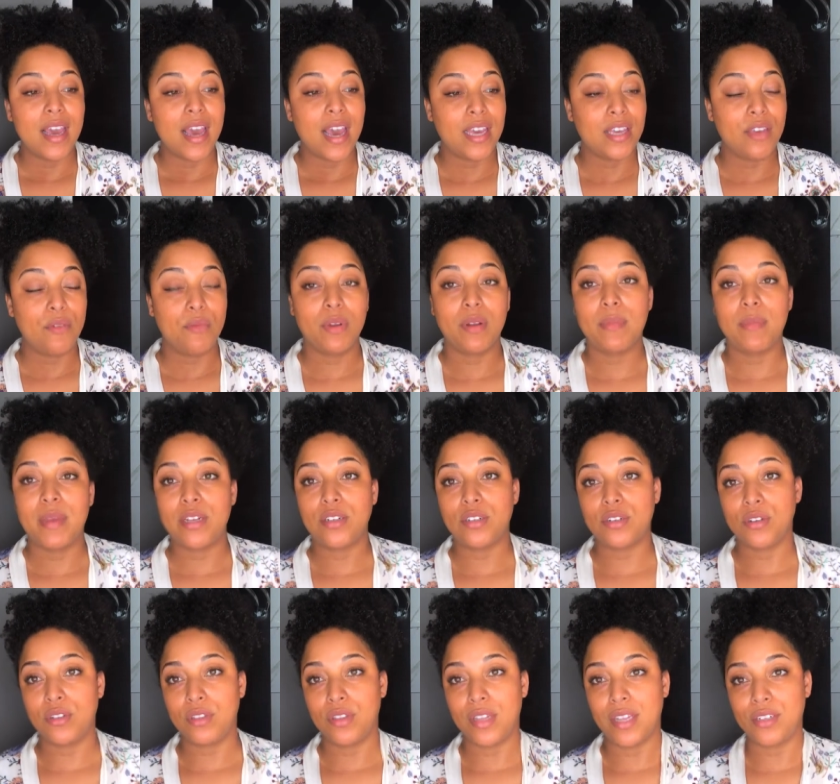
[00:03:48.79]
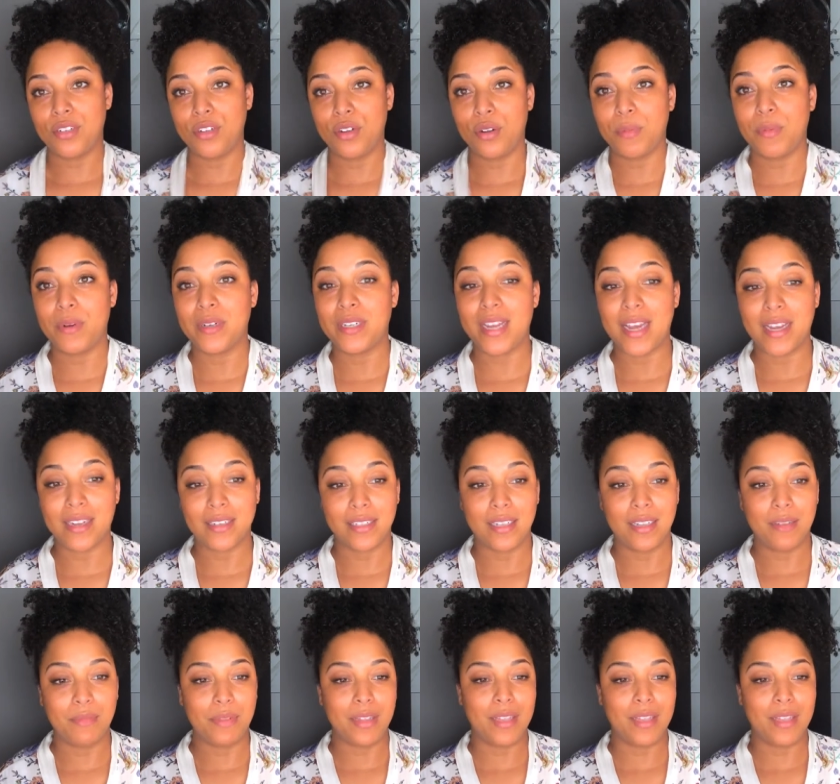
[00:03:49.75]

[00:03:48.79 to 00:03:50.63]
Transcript: and you want to make sure that you're protecting